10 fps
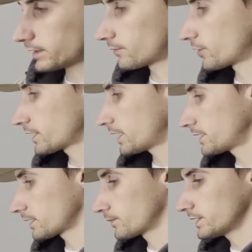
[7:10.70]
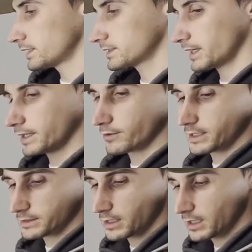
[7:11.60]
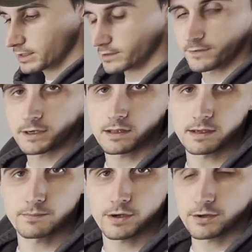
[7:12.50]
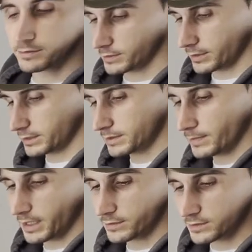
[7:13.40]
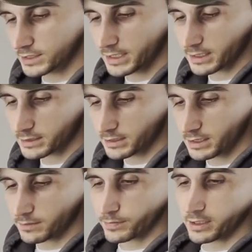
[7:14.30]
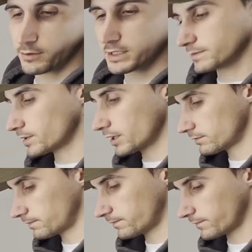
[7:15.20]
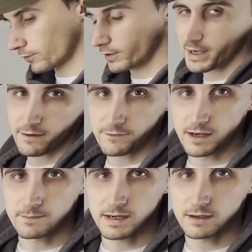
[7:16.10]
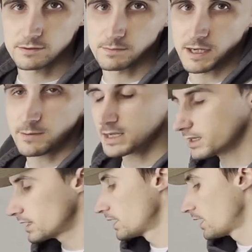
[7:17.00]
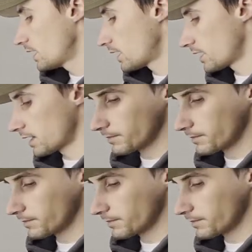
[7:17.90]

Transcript: can work on it completely sideways. It's a very light bow. so Mathews DXT, probably weighs about four and a half, five pounds maybe. Uh,